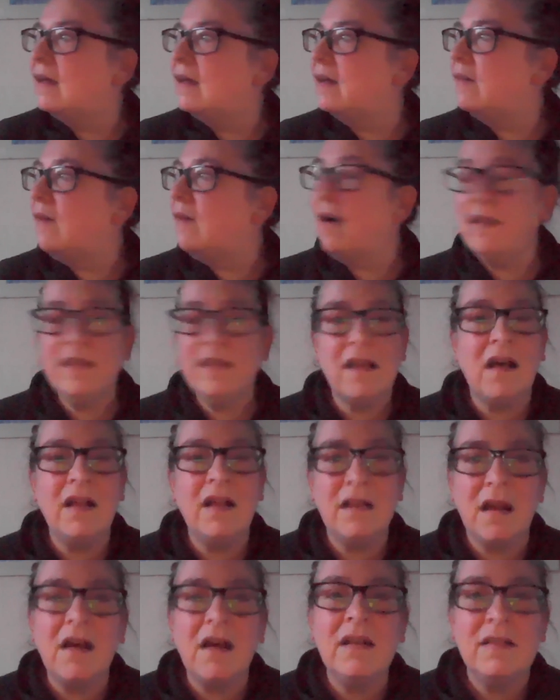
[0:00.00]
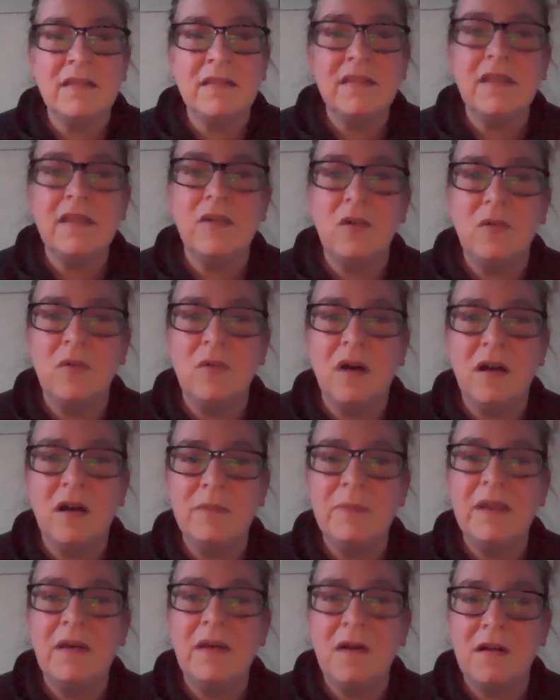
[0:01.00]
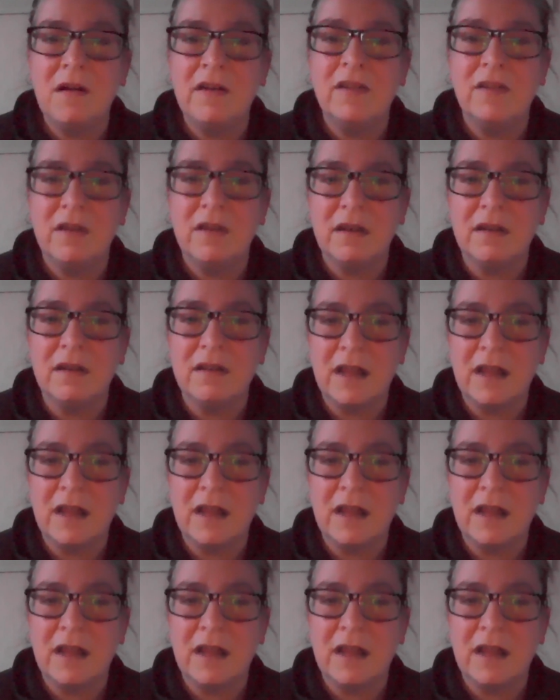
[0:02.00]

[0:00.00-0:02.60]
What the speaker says: Well, I'd be arguing the